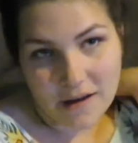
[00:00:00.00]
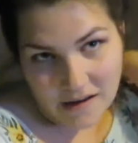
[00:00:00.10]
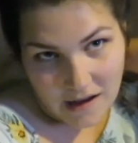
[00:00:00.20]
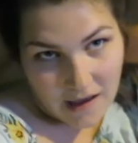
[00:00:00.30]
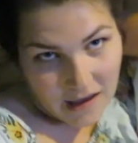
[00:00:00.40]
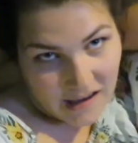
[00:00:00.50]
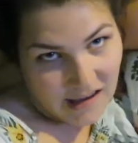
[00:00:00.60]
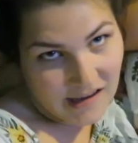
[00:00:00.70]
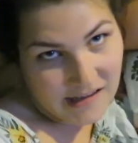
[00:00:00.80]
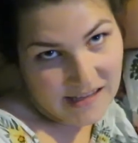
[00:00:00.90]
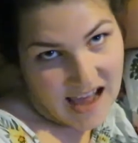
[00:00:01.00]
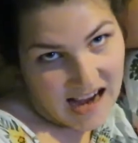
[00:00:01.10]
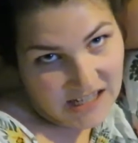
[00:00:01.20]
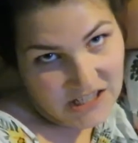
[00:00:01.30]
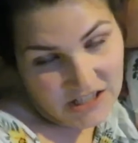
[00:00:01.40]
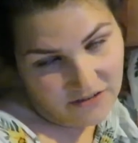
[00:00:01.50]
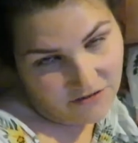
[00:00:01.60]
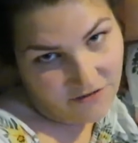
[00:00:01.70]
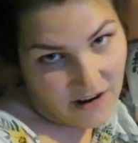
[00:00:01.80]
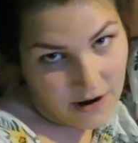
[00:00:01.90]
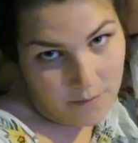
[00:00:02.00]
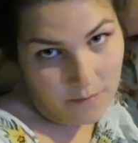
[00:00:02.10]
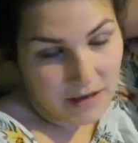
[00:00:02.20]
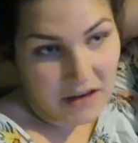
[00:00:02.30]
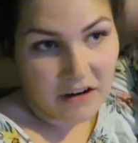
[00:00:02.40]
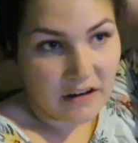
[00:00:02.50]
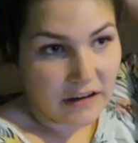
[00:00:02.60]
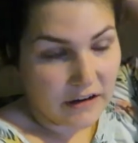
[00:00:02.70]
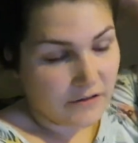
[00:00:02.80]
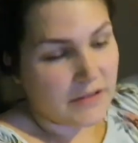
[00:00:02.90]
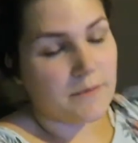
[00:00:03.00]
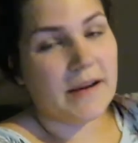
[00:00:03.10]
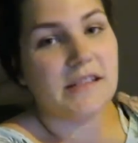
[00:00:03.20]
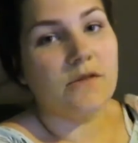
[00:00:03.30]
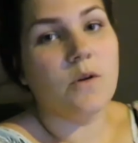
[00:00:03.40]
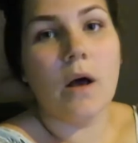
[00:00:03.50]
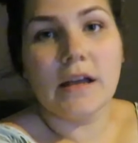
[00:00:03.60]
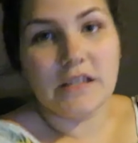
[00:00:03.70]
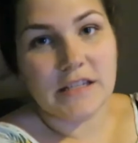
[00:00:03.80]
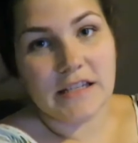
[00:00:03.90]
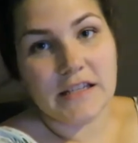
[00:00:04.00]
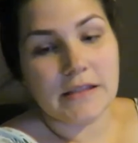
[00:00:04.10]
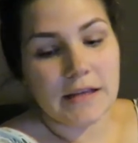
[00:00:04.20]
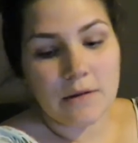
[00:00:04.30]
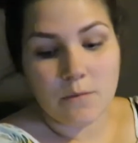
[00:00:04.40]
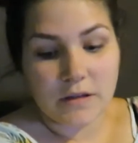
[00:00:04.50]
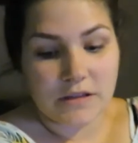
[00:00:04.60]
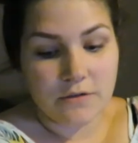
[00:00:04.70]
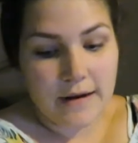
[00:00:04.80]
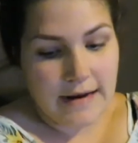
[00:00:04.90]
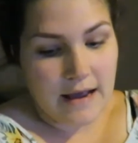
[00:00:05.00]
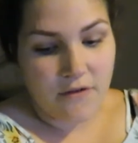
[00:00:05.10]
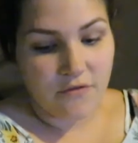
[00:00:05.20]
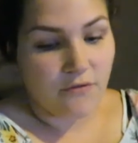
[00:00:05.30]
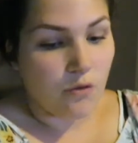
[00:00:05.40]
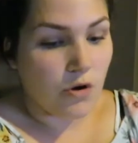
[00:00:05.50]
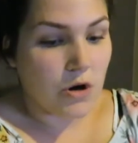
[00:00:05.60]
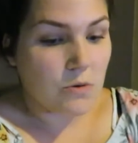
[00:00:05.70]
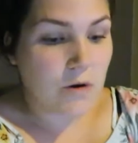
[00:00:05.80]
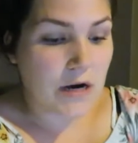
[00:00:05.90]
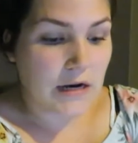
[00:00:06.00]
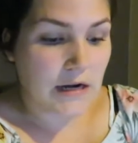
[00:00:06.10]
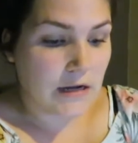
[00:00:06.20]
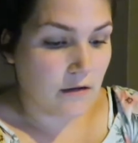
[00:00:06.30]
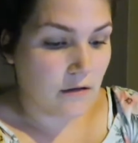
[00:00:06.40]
And he's actually from here and he goes to my school. It's just he's in Windsor right now for work.